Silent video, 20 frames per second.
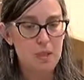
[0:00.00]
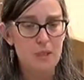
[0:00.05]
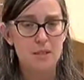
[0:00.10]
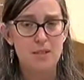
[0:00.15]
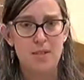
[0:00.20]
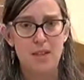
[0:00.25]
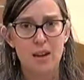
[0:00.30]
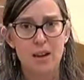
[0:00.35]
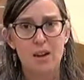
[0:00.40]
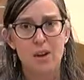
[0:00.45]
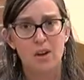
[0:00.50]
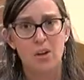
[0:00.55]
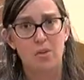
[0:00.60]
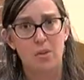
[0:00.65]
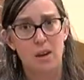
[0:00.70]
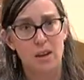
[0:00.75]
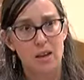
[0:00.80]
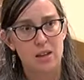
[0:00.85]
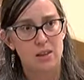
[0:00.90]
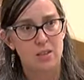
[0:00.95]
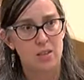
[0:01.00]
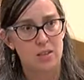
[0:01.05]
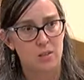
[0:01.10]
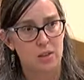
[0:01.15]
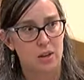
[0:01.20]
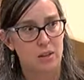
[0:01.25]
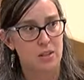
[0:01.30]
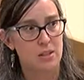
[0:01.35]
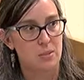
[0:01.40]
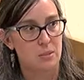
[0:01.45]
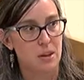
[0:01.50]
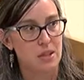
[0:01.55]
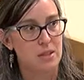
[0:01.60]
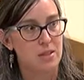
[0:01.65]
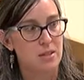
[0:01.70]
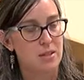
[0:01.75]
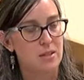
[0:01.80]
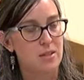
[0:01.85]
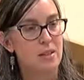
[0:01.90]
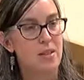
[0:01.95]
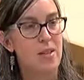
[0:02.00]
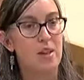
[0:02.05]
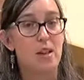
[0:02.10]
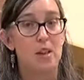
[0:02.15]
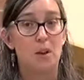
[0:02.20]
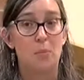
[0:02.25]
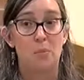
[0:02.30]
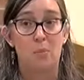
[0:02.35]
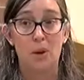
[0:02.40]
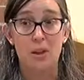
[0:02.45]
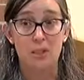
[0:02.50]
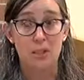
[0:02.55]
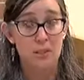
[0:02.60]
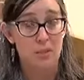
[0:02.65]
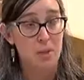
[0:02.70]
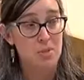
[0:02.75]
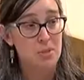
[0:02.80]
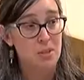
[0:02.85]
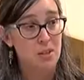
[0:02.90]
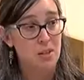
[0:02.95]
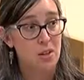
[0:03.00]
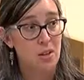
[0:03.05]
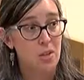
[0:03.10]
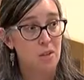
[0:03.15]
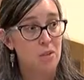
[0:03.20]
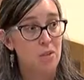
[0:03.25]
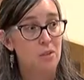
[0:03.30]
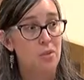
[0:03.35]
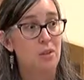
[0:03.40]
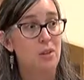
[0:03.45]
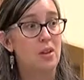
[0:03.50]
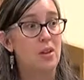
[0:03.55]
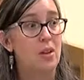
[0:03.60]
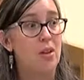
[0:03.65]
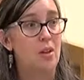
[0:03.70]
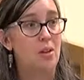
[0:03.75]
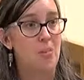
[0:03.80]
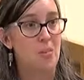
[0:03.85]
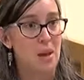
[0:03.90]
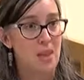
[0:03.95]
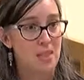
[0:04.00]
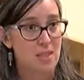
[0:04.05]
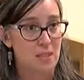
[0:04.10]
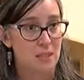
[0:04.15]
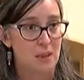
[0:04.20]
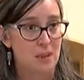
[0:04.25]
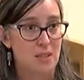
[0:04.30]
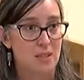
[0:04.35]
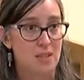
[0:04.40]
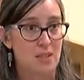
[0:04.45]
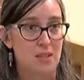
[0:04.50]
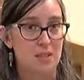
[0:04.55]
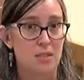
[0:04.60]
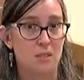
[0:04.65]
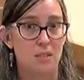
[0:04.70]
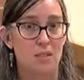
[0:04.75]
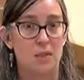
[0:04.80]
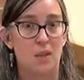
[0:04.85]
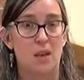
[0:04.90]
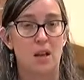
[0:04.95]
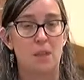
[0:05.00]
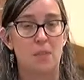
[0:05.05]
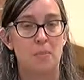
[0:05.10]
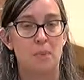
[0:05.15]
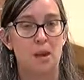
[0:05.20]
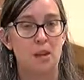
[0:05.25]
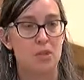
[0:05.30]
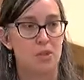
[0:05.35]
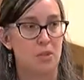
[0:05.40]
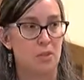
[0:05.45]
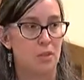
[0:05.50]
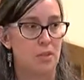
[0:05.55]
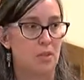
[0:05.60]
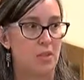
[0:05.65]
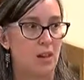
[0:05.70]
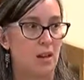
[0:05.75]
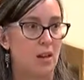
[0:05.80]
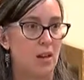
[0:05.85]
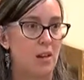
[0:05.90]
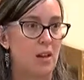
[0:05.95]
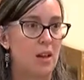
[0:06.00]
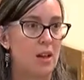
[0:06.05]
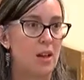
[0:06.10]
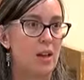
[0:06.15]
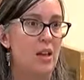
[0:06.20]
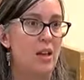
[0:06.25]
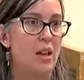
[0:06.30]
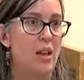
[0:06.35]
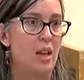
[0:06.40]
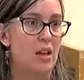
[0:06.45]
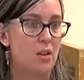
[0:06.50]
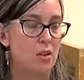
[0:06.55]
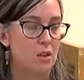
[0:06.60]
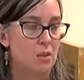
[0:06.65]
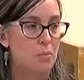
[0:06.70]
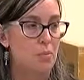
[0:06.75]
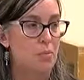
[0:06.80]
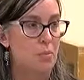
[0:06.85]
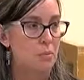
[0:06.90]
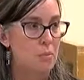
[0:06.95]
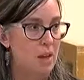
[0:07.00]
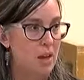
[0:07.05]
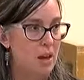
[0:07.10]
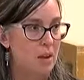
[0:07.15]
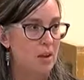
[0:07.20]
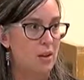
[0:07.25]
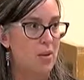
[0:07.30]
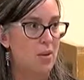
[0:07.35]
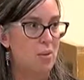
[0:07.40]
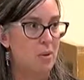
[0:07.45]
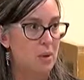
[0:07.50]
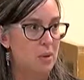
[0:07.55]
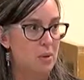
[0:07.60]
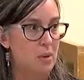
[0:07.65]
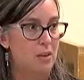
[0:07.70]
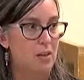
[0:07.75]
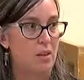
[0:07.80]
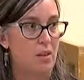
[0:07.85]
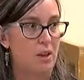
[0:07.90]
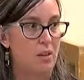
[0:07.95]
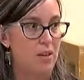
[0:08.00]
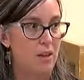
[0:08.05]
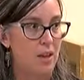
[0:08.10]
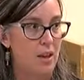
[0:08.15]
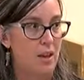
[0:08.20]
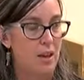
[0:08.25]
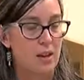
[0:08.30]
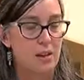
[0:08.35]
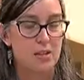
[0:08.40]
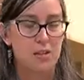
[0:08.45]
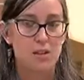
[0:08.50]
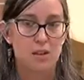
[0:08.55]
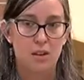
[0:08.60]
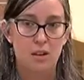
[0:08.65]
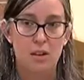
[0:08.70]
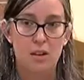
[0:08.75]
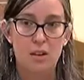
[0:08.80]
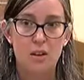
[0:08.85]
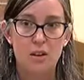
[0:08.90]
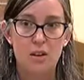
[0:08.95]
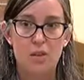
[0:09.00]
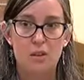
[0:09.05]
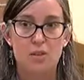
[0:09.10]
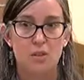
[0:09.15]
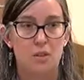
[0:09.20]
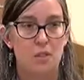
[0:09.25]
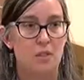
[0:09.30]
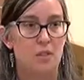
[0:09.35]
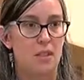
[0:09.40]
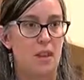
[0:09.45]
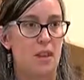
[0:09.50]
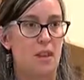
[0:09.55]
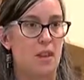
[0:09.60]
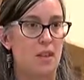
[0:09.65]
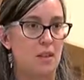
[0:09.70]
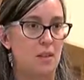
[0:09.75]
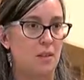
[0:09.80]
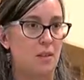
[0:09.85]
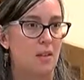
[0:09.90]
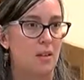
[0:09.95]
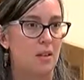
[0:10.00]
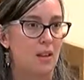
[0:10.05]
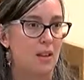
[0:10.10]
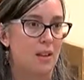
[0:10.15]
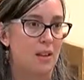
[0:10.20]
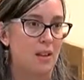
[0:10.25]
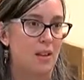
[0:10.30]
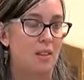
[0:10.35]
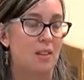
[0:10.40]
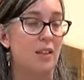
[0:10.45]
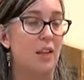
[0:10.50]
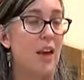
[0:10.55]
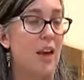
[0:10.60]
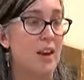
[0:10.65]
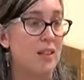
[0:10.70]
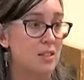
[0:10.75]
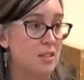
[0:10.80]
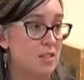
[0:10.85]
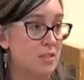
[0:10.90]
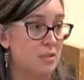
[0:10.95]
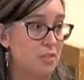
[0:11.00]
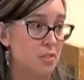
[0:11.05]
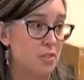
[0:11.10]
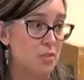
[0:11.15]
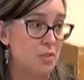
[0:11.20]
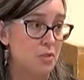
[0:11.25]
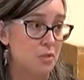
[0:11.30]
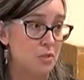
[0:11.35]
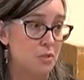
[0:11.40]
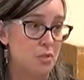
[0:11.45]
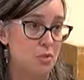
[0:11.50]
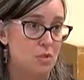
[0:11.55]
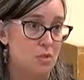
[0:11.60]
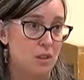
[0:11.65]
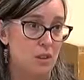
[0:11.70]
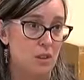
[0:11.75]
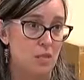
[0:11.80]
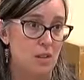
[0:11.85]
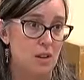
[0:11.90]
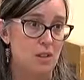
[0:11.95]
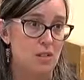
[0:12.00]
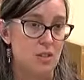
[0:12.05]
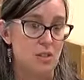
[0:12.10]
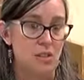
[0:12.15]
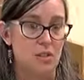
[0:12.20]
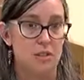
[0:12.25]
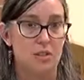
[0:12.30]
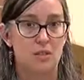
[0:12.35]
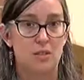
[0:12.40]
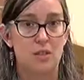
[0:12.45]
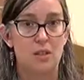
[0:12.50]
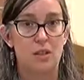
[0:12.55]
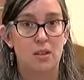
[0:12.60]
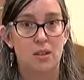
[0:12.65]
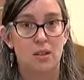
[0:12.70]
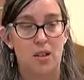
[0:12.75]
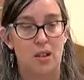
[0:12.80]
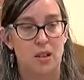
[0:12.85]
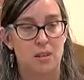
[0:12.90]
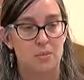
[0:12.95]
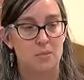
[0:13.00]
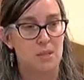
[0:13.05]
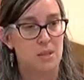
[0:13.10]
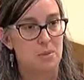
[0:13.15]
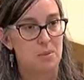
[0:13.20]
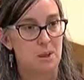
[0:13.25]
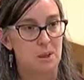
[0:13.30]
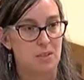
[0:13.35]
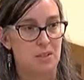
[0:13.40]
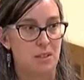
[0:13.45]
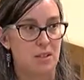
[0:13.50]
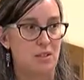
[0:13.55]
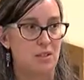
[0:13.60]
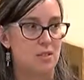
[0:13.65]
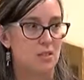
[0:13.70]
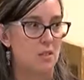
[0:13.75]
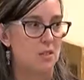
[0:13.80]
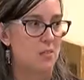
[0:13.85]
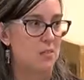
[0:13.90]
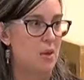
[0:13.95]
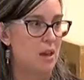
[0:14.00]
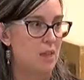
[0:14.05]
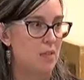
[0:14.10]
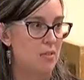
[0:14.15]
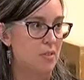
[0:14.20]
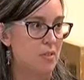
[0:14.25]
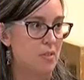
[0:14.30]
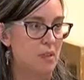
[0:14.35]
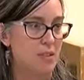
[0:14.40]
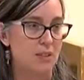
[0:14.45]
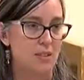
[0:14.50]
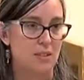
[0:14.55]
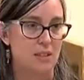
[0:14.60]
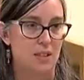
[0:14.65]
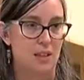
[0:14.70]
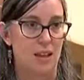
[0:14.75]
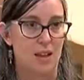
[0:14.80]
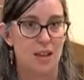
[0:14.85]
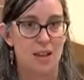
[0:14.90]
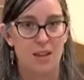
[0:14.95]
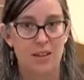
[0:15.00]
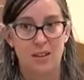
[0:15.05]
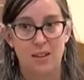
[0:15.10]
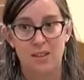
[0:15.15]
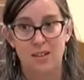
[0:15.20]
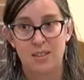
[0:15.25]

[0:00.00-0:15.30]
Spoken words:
take our great historic spaces, bring them up to code, make them accessible, and make sure that they're in good repair, primarily on the exterior, so that they can last for future generations. CPA funds don't pay for things like